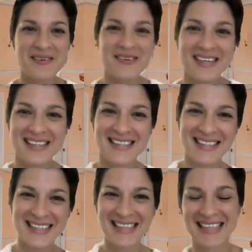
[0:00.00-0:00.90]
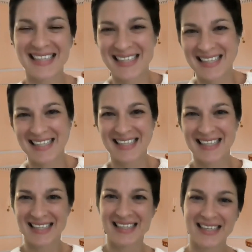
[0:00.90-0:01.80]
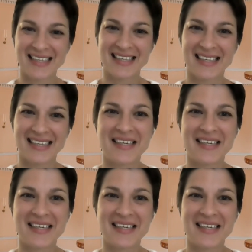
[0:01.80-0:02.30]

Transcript: How's it going? And